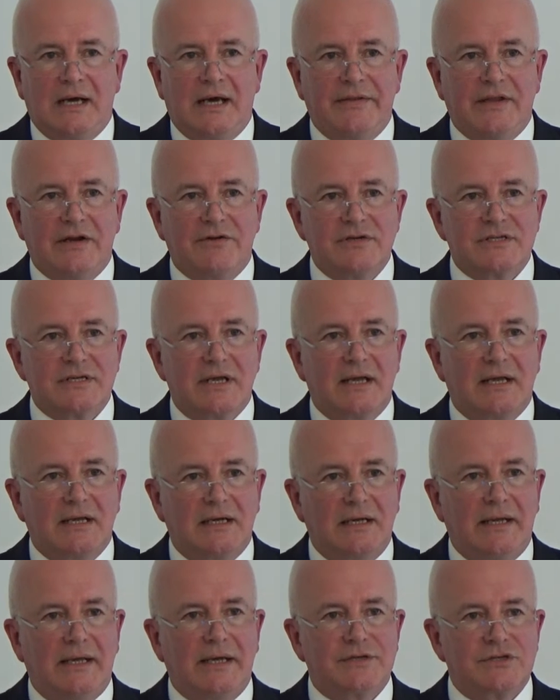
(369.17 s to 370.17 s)
and there is a
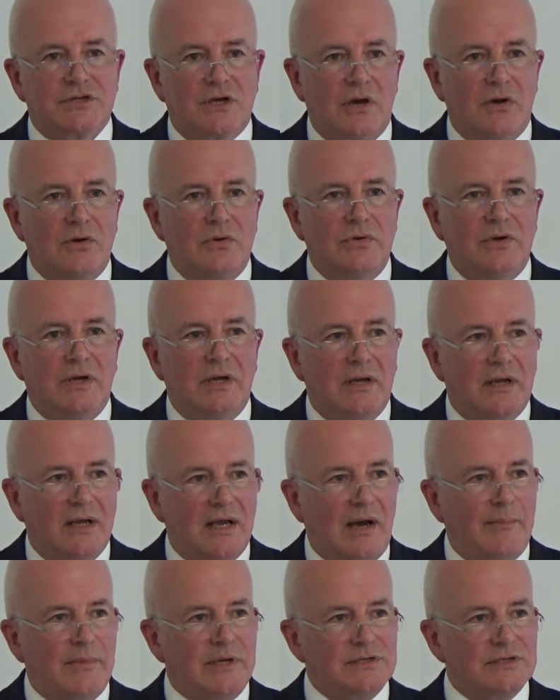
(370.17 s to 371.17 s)
clear tone
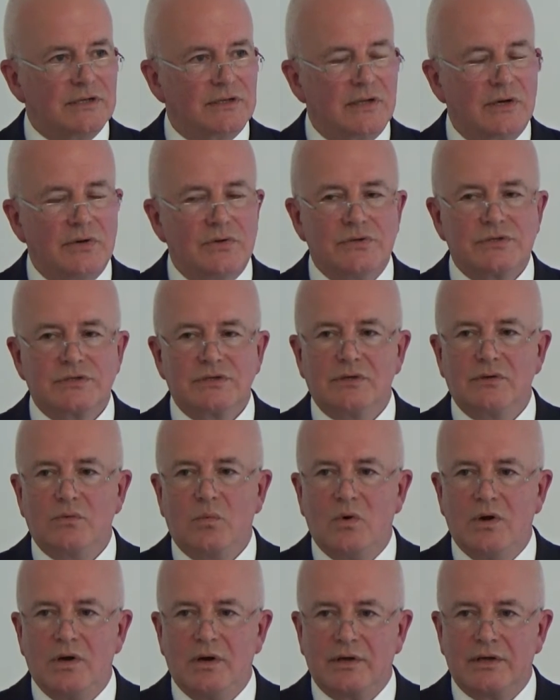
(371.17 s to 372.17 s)
coming to those
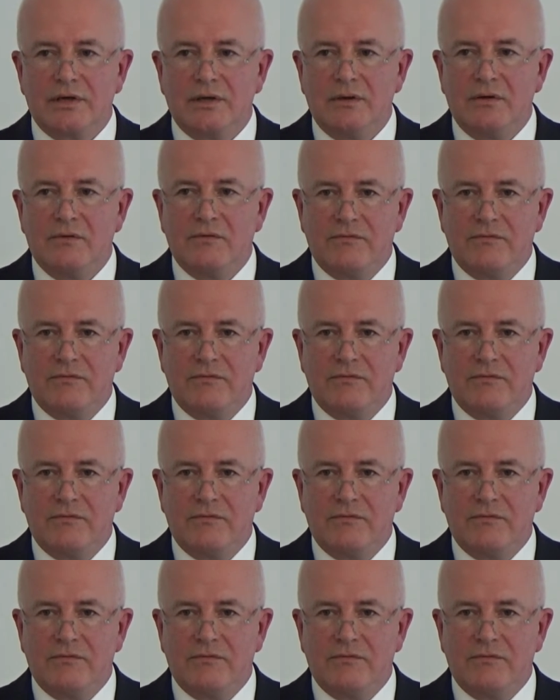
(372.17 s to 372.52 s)
that work